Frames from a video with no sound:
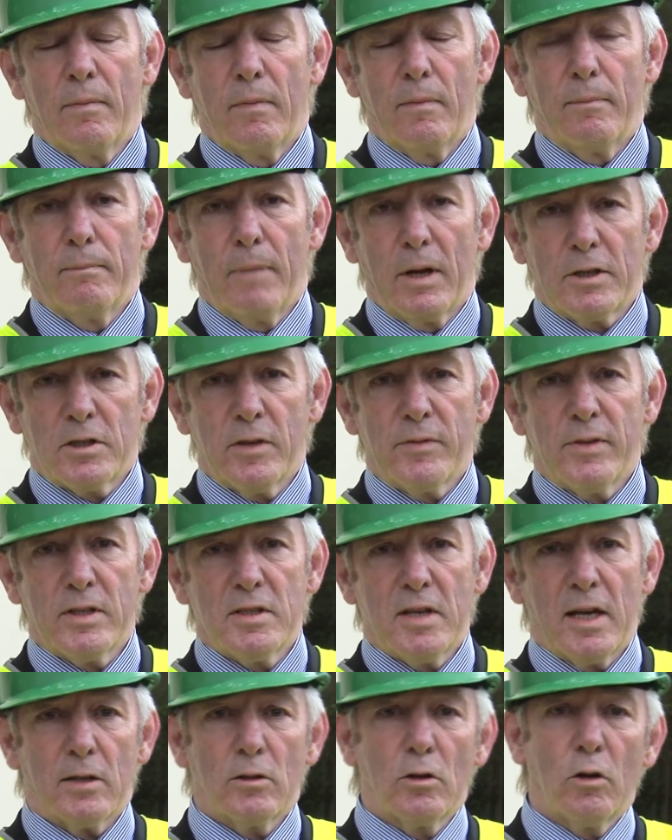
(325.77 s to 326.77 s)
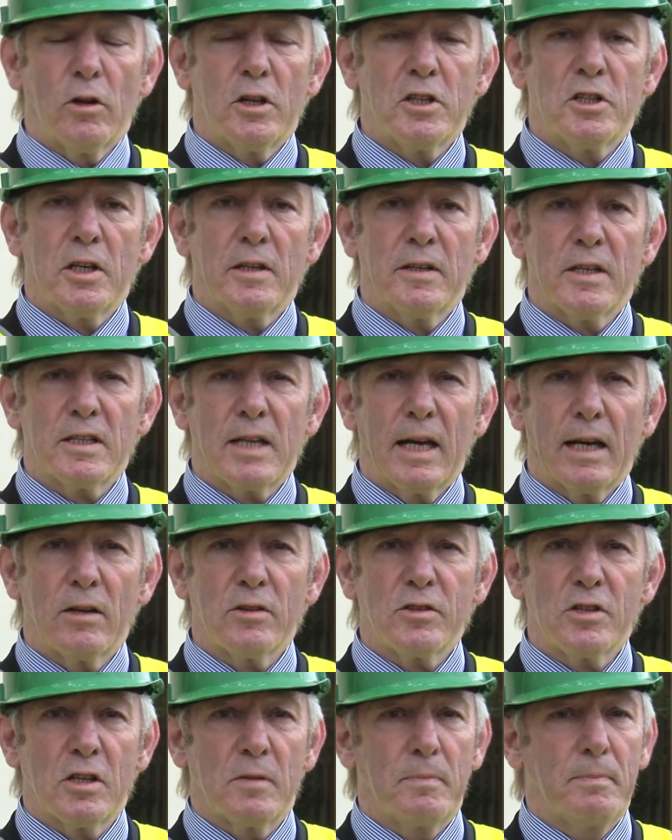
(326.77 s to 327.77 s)
Much of the technology in this
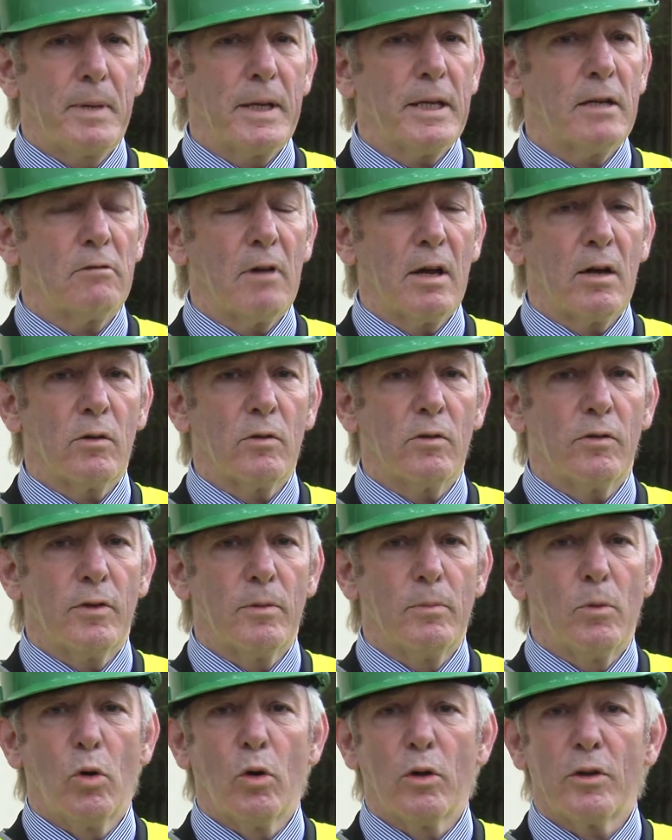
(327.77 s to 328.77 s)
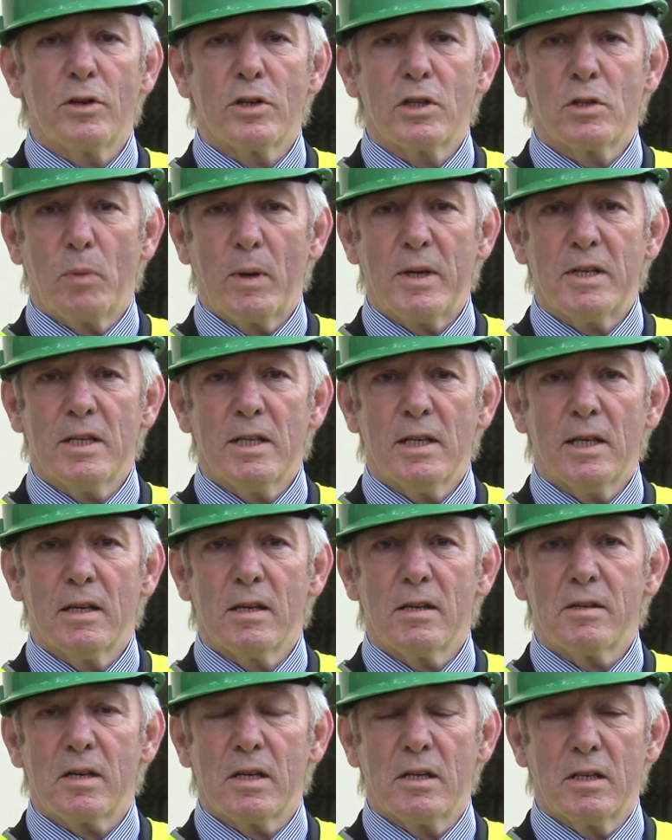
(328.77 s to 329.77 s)
house has been around for more than 20
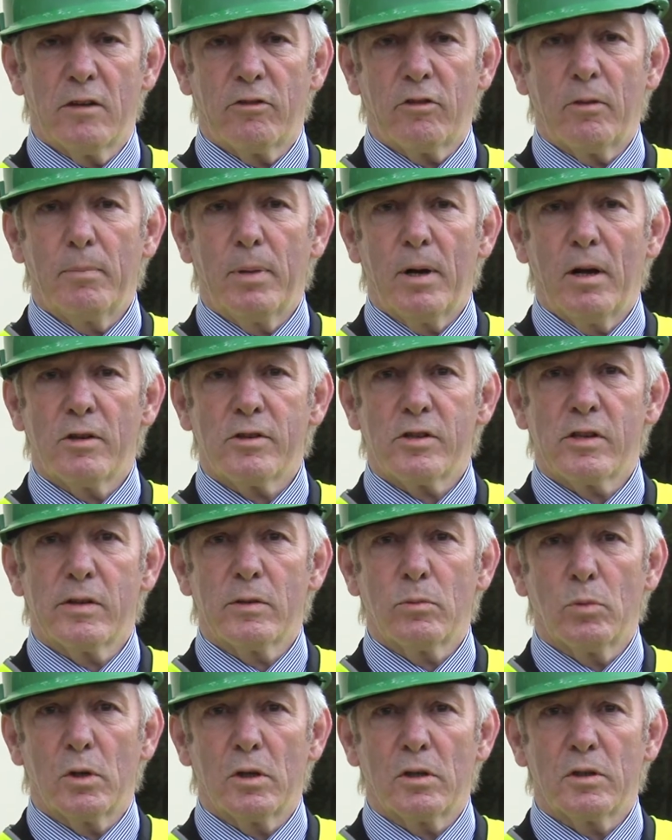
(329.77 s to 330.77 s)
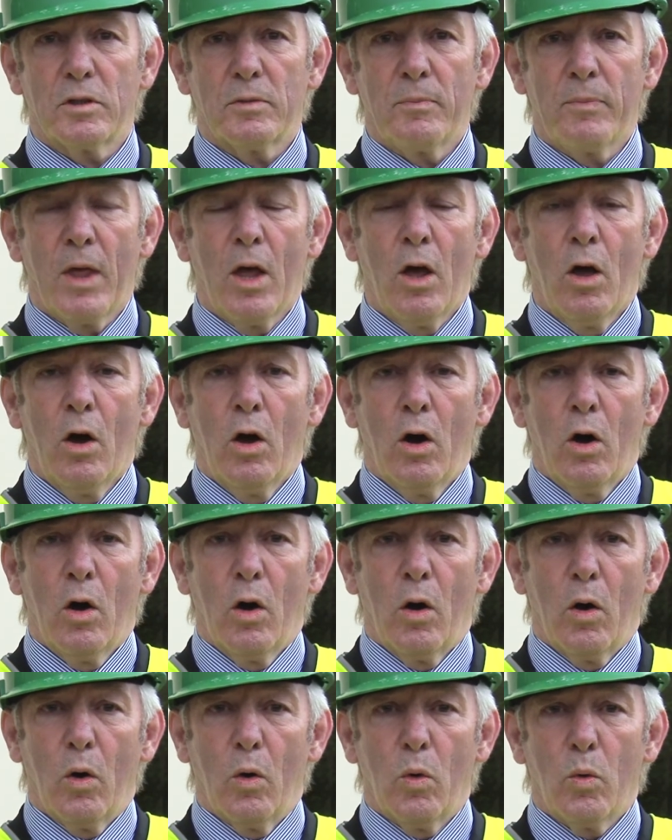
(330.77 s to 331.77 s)
years in different parts of the world.
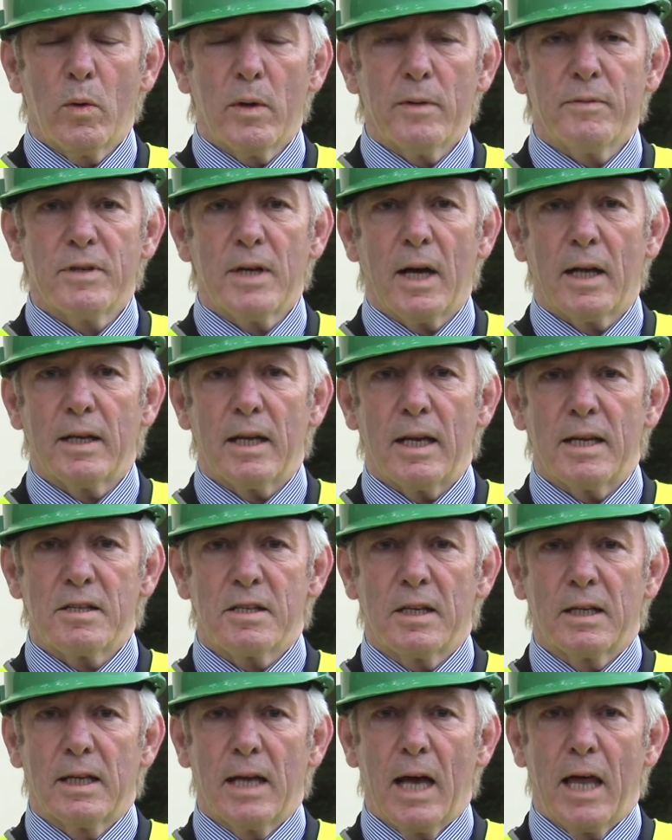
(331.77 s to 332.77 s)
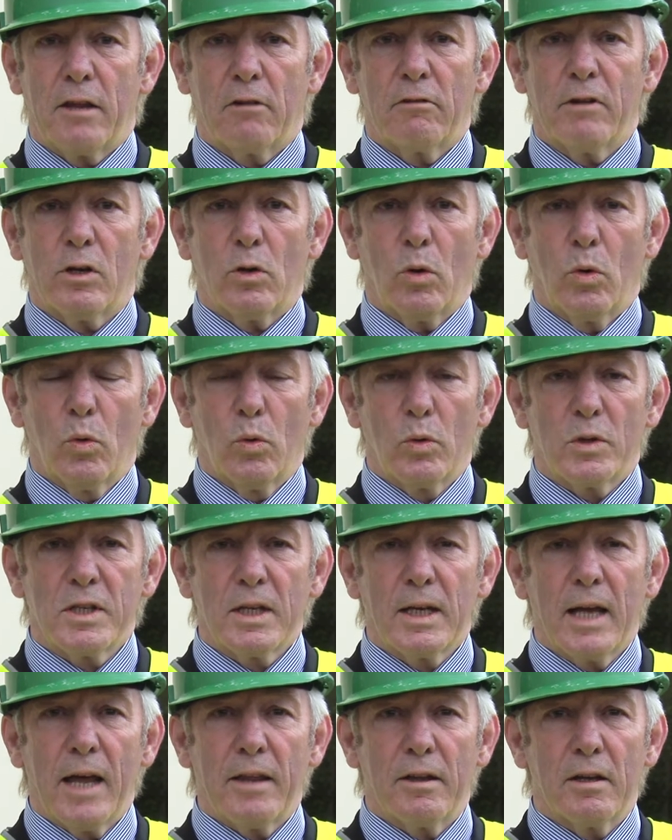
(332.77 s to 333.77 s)
All we have done is to gather it all
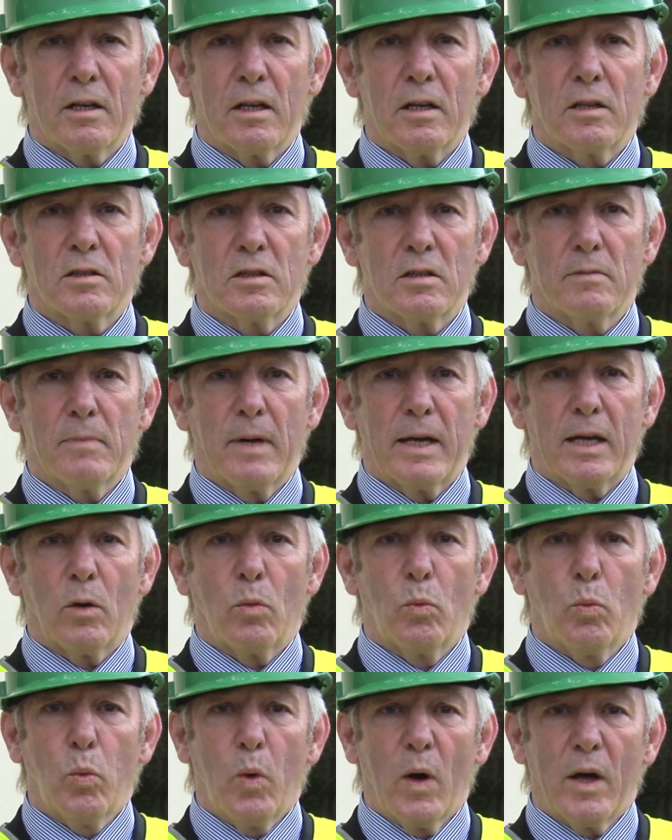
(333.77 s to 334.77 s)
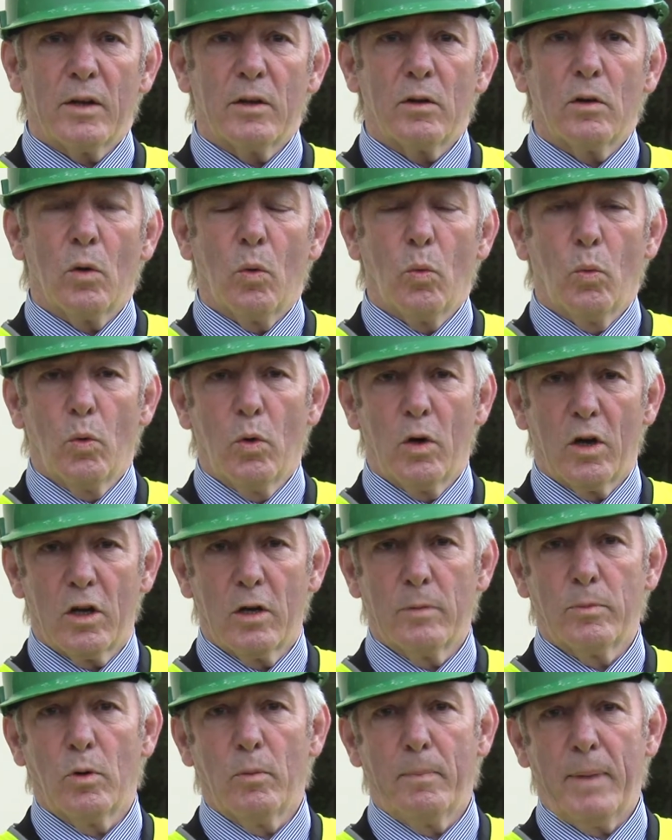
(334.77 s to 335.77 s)
together to make one
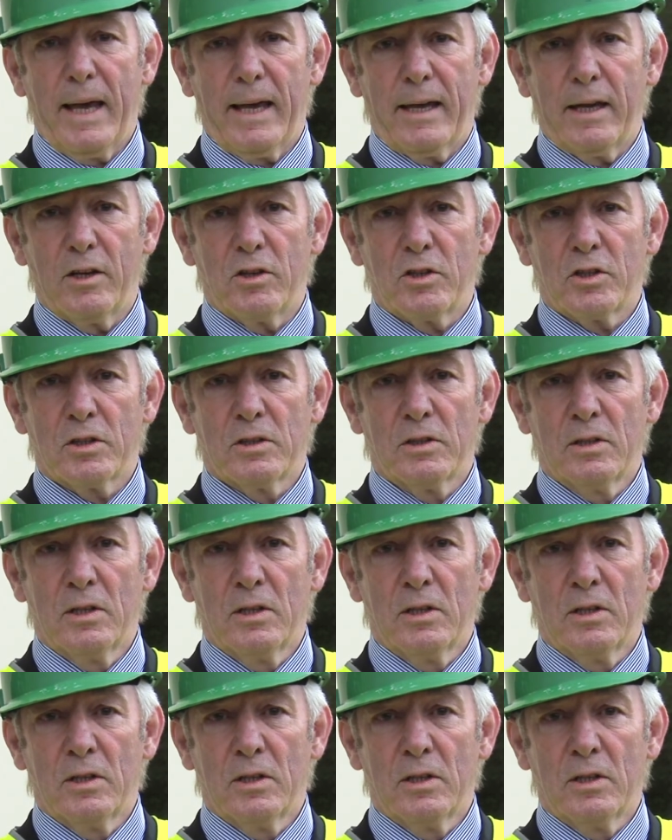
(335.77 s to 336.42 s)
workable package.